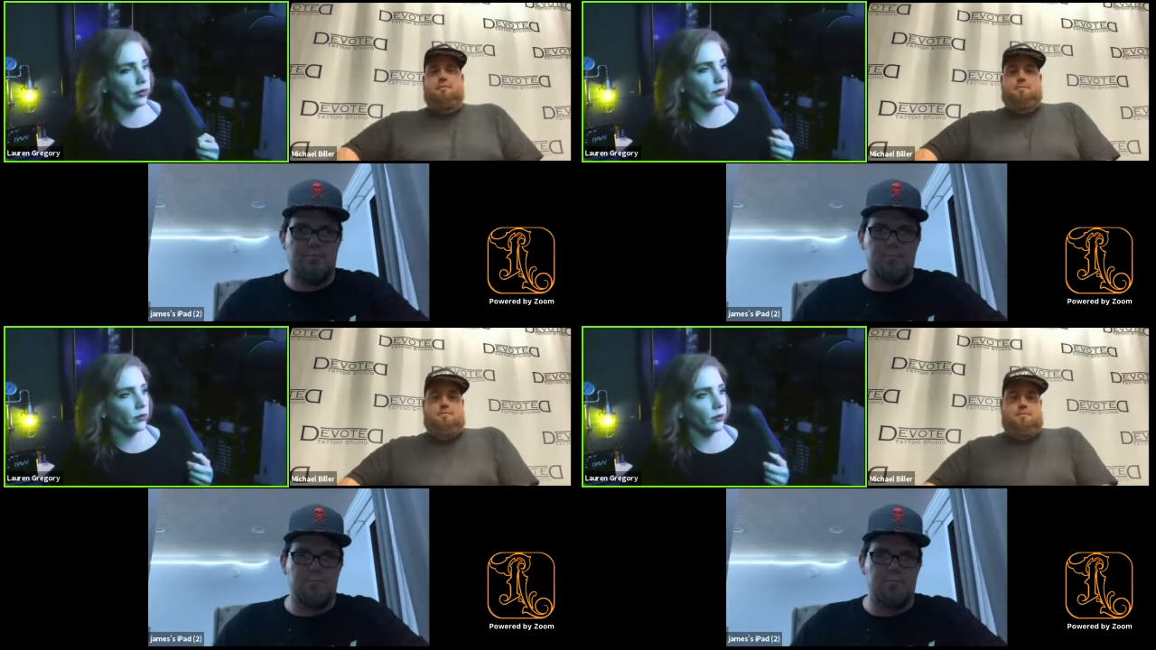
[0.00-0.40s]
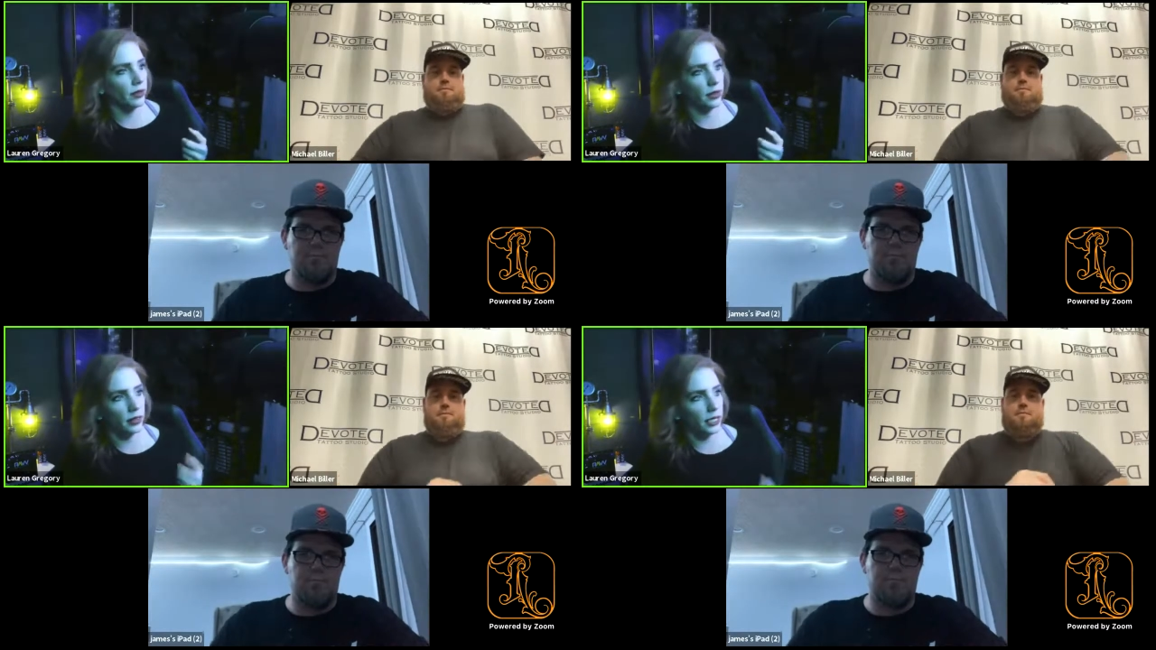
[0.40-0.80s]
Speaker 1: with
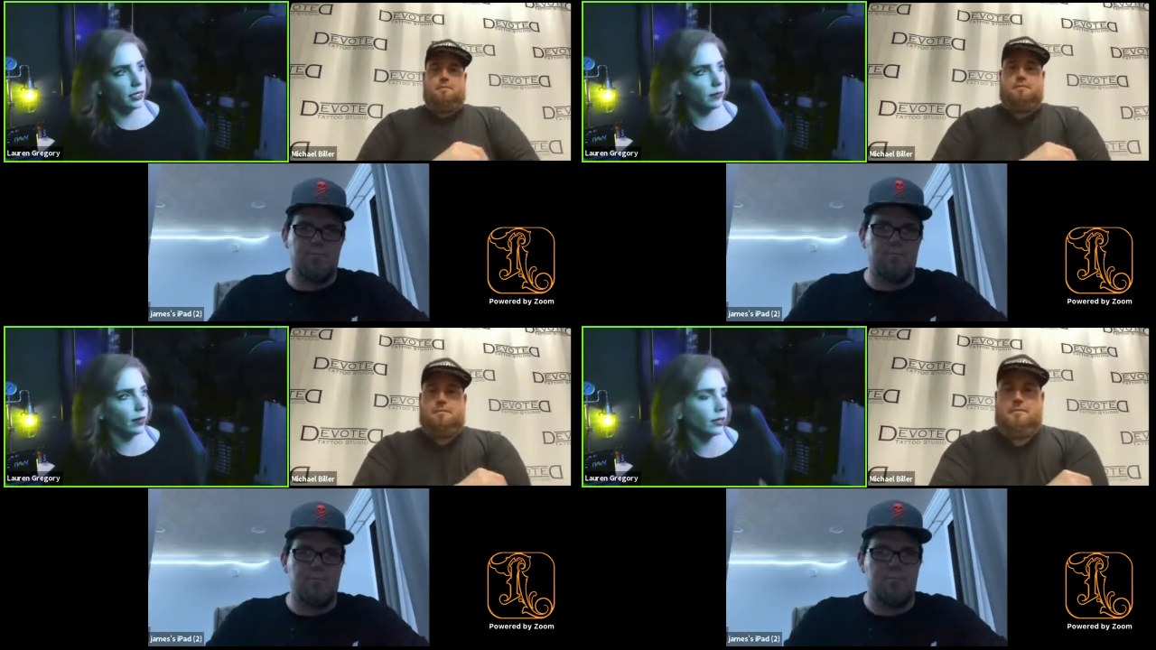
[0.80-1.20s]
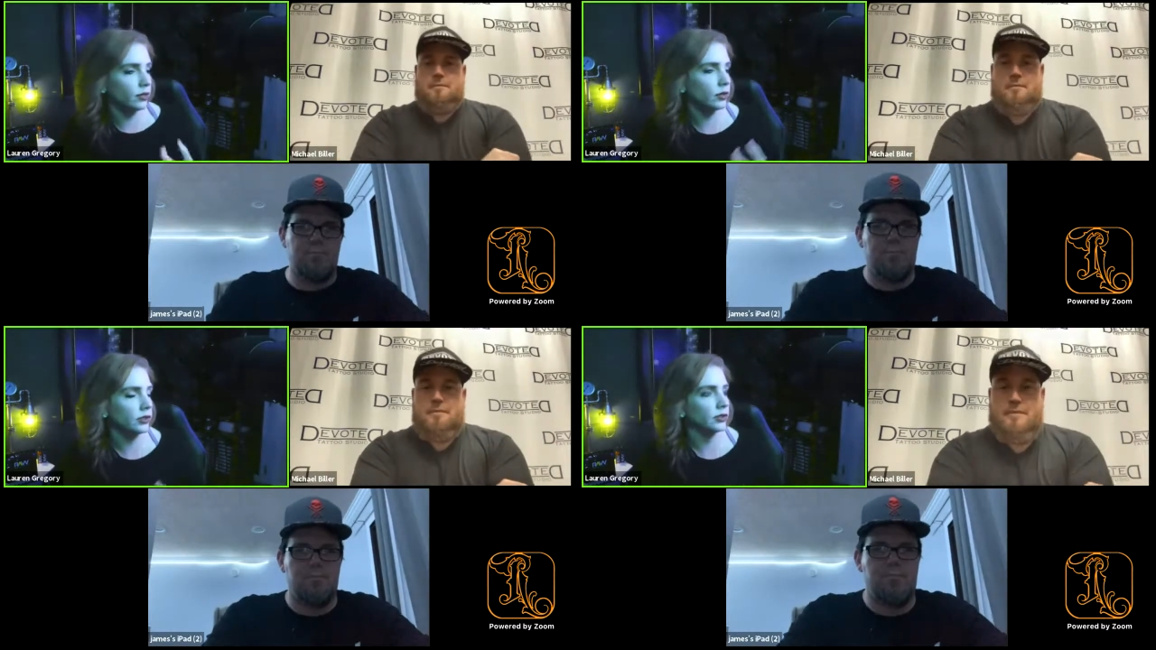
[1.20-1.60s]
leaky
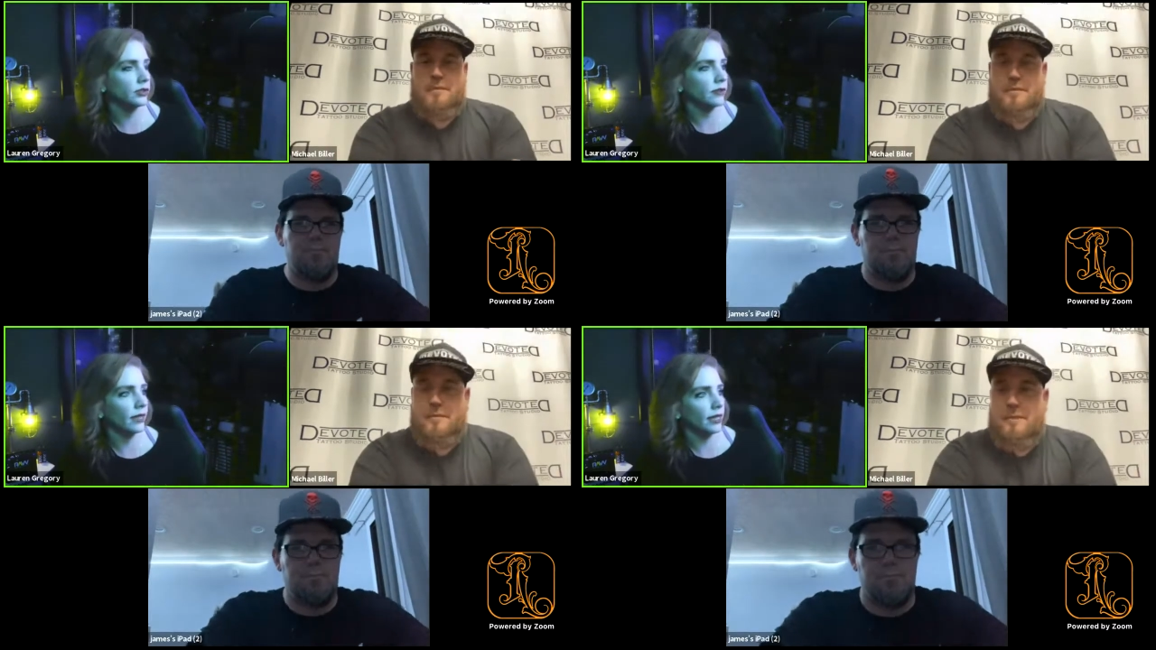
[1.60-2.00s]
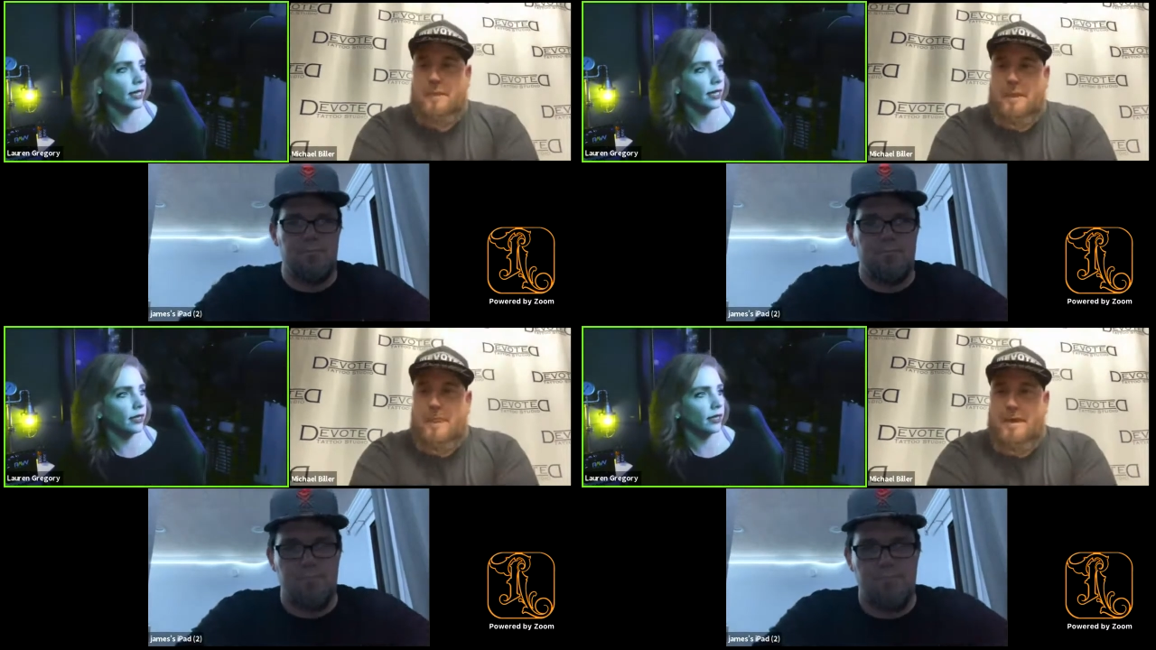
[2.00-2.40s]
bottles and stuff like that.